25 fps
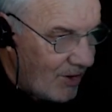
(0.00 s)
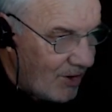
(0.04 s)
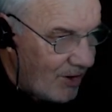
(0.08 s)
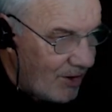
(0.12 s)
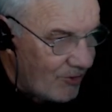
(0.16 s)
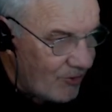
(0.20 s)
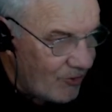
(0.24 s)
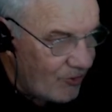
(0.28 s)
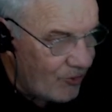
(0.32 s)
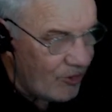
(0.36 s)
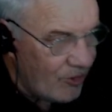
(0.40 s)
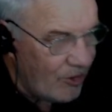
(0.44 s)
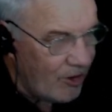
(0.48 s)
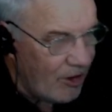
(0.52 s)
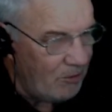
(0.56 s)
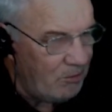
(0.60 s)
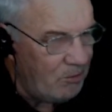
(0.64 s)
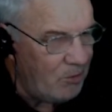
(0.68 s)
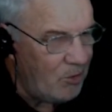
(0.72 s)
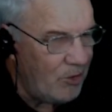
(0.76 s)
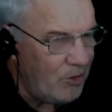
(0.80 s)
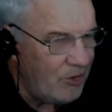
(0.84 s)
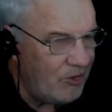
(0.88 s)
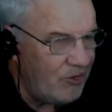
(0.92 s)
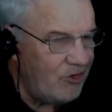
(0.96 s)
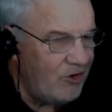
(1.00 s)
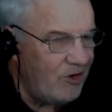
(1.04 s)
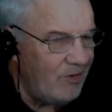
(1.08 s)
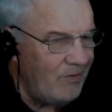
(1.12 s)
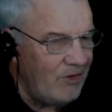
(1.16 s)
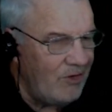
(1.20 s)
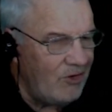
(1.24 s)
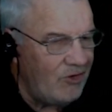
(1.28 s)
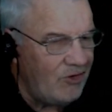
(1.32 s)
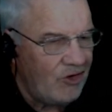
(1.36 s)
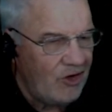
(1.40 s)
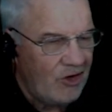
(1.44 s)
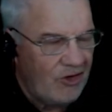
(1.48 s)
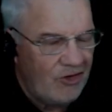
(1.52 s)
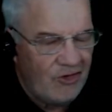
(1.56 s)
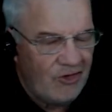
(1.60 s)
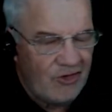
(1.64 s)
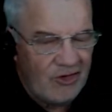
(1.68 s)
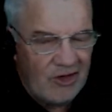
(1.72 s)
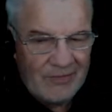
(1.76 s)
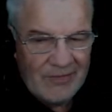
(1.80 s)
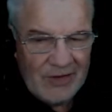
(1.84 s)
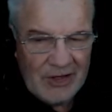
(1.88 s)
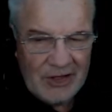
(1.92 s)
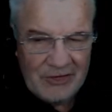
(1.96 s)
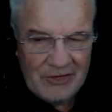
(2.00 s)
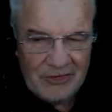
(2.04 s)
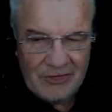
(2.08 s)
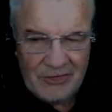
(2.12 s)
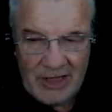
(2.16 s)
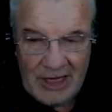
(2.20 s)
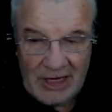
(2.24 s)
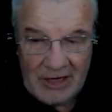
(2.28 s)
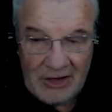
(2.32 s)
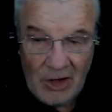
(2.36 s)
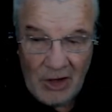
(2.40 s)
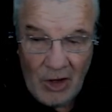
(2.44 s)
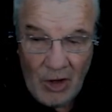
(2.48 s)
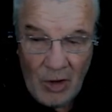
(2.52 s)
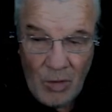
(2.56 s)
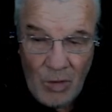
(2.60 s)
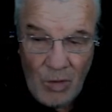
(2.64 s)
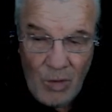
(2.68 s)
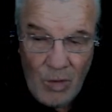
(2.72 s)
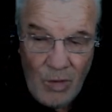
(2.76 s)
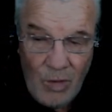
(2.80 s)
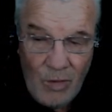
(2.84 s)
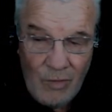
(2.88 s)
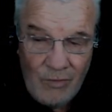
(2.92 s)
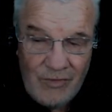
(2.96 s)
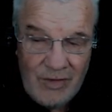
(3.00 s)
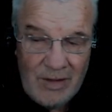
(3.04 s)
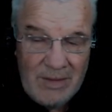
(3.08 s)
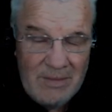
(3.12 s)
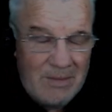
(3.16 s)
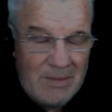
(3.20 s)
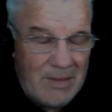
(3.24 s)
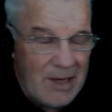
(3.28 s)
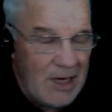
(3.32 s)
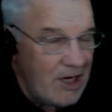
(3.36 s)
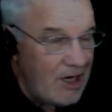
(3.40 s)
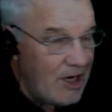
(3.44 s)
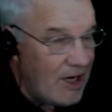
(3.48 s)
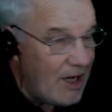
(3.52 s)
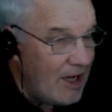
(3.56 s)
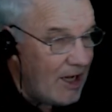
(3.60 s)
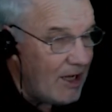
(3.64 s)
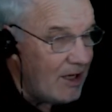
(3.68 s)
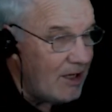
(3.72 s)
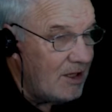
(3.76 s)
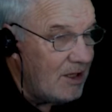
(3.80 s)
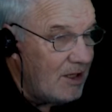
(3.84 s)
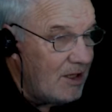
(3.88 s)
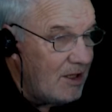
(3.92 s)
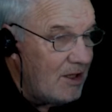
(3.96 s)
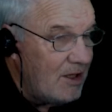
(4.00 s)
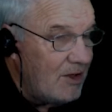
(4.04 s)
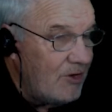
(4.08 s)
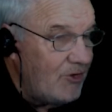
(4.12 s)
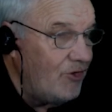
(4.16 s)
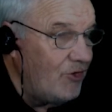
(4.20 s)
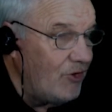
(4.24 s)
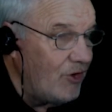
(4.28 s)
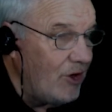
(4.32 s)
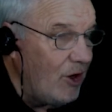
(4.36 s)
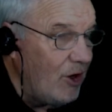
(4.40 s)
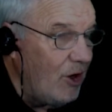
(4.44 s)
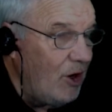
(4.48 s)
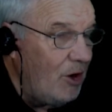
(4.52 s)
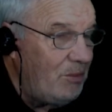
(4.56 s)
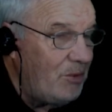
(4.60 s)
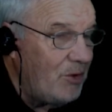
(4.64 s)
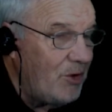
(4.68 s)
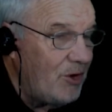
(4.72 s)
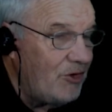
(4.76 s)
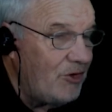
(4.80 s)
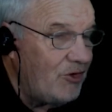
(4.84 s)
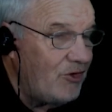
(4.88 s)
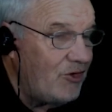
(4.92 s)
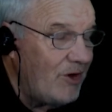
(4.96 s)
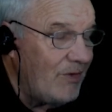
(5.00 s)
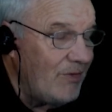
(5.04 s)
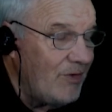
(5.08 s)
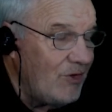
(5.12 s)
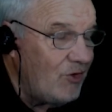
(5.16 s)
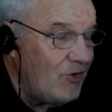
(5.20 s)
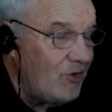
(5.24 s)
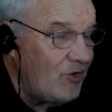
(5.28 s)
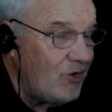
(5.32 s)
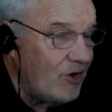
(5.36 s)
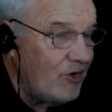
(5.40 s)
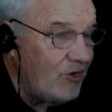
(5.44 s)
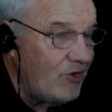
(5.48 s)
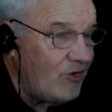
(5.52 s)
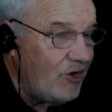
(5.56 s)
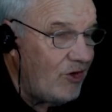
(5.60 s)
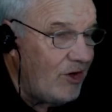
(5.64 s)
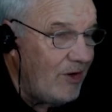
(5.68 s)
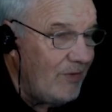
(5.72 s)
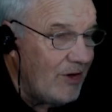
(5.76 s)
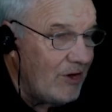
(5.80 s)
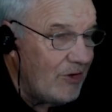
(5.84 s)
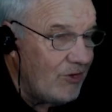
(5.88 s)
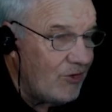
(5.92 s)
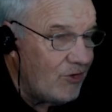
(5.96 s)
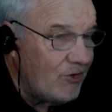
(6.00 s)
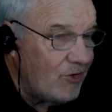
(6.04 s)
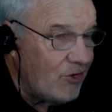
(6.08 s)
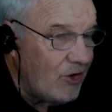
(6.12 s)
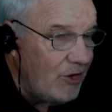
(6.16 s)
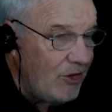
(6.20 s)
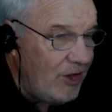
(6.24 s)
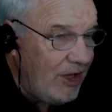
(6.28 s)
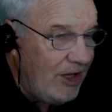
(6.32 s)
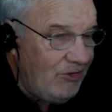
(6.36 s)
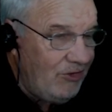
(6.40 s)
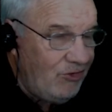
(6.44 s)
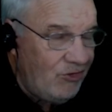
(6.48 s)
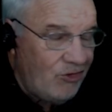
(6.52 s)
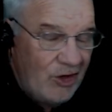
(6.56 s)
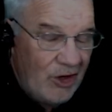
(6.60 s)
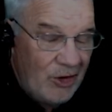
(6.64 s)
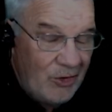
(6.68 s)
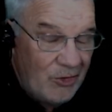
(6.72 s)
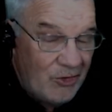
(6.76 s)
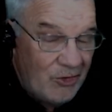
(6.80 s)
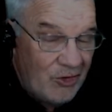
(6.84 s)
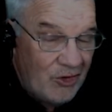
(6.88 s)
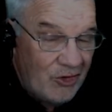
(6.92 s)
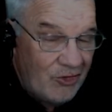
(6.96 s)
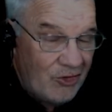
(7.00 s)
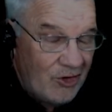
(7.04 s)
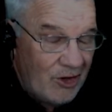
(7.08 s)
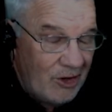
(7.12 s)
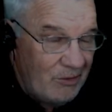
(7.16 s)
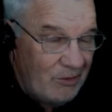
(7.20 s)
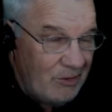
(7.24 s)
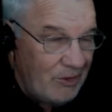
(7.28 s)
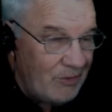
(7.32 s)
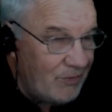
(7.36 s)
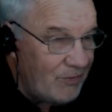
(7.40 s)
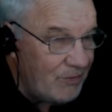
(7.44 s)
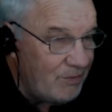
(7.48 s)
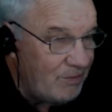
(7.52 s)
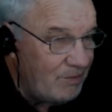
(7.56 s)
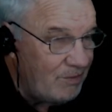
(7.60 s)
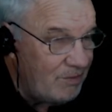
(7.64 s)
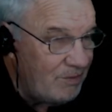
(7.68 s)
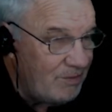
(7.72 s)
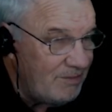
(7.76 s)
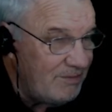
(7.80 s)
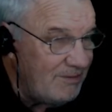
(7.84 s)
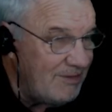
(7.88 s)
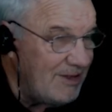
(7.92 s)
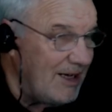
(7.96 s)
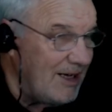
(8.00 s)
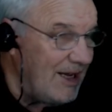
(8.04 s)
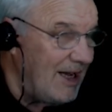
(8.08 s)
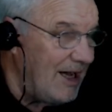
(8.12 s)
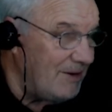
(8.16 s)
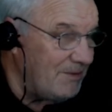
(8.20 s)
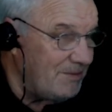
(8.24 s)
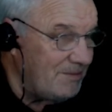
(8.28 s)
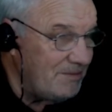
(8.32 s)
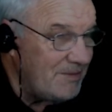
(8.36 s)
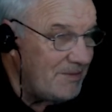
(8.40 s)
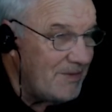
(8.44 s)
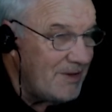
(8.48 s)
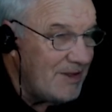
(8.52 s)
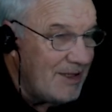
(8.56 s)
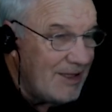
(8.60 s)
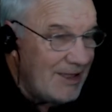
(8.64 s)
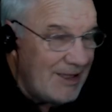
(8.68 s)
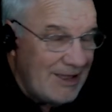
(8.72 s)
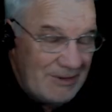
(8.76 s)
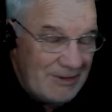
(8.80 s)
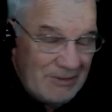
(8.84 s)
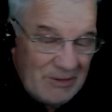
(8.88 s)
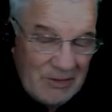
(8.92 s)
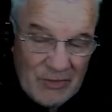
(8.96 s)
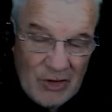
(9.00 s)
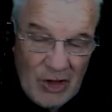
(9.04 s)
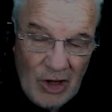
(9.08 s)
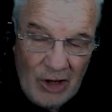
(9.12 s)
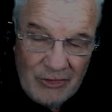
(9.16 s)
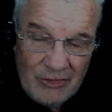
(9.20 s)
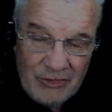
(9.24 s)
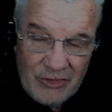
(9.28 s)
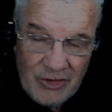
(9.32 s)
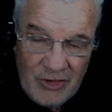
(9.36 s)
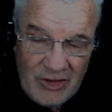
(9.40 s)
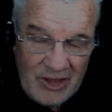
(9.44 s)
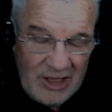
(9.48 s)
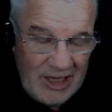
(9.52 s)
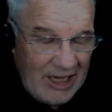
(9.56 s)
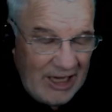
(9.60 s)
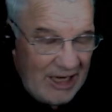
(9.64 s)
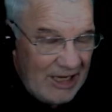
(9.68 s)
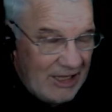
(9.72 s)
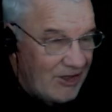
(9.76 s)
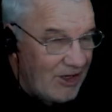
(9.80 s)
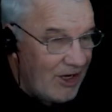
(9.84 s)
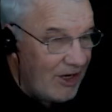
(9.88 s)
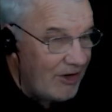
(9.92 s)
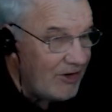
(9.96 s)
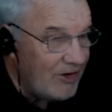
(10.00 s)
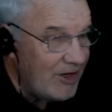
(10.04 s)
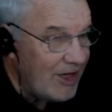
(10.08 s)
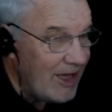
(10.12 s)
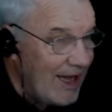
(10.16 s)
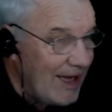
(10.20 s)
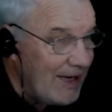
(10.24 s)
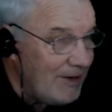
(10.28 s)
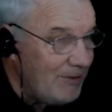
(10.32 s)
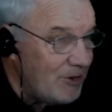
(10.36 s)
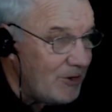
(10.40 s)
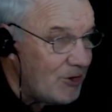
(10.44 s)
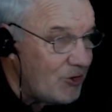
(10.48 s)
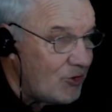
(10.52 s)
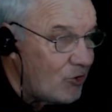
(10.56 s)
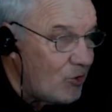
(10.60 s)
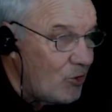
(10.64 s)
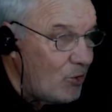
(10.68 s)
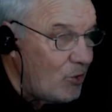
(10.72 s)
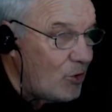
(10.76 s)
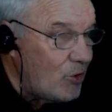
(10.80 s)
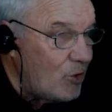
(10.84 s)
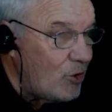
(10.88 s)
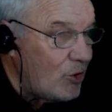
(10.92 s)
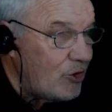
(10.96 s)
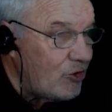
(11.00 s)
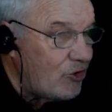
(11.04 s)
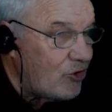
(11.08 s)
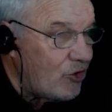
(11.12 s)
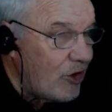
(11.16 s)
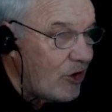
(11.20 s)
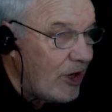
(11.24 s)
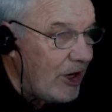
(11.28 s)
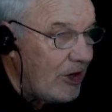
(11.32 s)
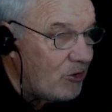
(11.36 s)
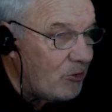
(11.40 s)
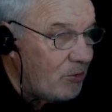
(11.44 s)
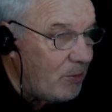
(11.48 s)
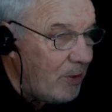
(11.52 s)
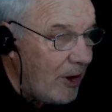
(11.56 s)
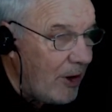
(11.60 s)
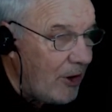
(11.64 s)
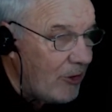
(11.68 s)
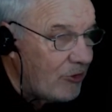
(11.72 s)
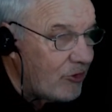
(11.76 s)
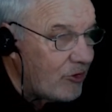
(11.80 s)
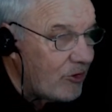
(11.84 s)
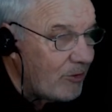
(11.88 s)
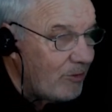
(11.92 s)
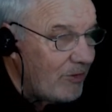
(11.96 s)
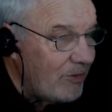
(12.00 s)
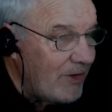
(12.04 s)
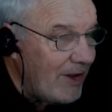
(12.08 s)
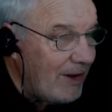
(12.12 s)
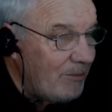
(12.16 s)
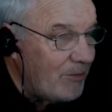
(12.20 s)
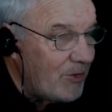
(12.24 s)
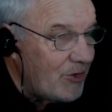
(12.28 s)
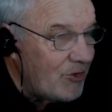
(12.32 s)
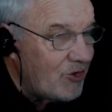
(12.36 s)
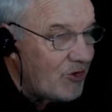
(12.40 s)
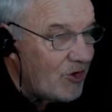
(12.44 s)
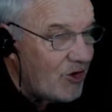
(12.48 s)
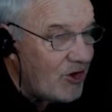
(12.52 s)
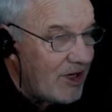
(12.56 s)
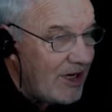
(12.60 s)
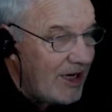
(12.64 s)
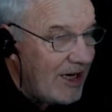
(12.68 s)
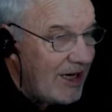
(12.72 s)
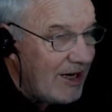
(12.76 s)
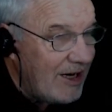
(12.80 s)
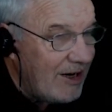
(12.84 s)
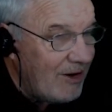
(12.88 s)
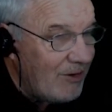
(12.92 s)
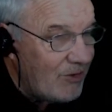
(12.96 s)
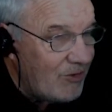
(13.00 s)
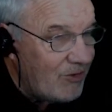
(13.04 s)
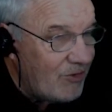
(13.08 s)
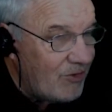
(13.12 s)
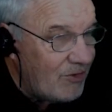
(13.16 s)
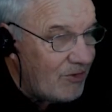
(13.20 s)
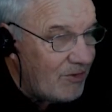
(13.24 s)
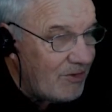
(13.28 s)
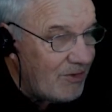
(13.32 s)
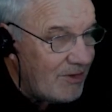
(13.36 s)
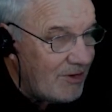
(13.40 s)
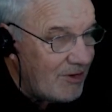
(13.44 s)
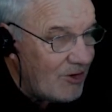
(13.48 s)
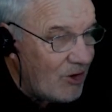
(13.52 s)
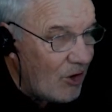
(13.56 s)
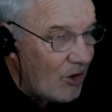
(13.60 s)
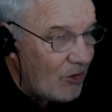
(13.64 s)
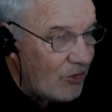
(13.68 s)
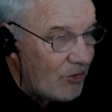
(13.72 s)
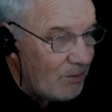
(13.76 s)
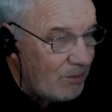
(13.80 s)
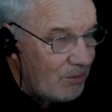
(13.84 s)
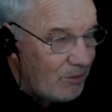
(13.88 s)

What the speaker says: 0.767, that old familiar 0.767. So that tells us that we've got to the end okay. We still could have transposed some numbers in here or got them